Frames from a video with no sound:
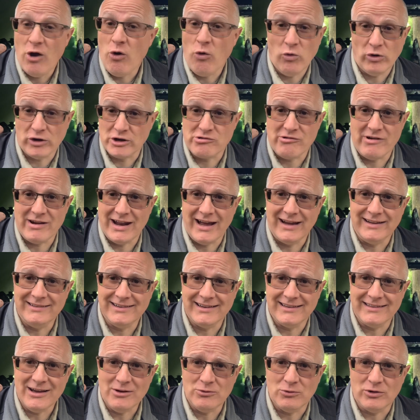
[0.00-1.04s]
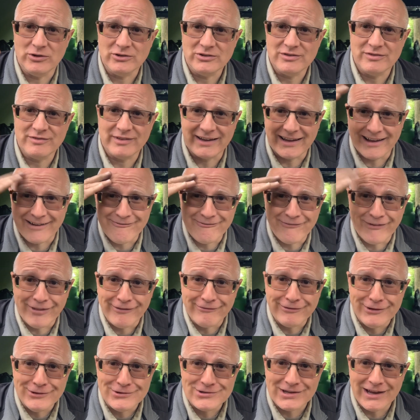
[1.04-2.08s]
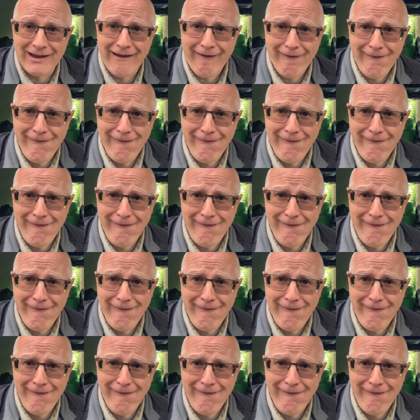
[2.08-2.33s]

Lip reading: what a great idea that was, thinking for the future.